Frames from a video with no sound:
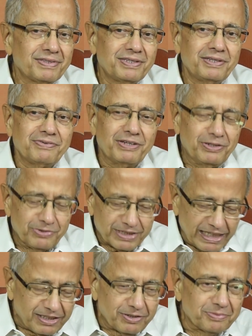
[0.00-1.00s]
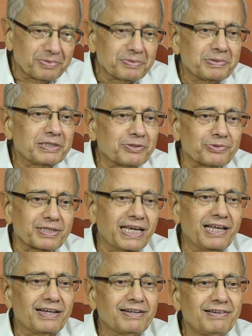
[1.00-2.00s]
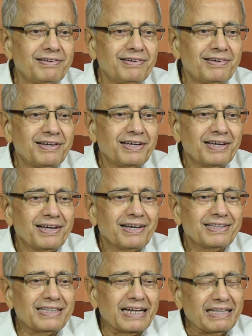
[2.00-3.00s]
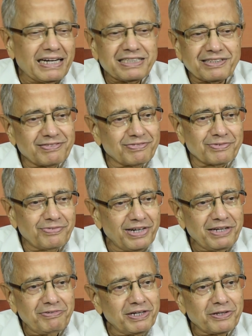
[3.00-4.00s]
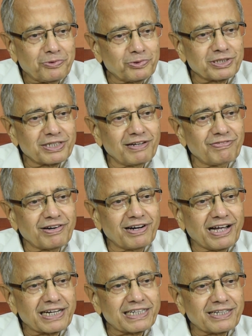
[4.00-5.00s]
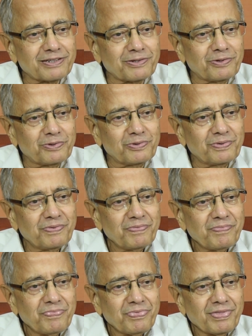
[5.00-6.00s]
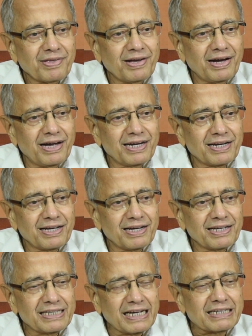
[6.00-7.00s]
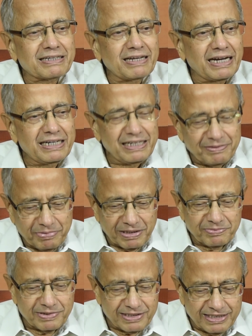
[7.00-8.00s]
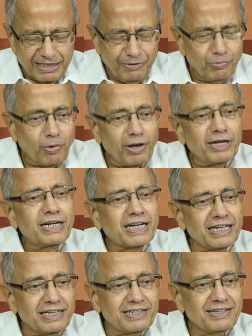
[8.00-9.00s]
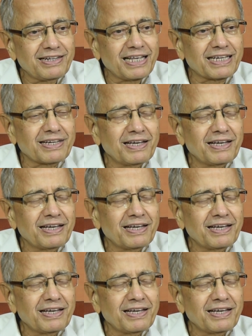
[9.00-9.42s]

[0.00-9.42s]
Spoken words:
when you sketch, you must to scale. That's very, very crucial for an architect to do. And and it becomes involuntary. Like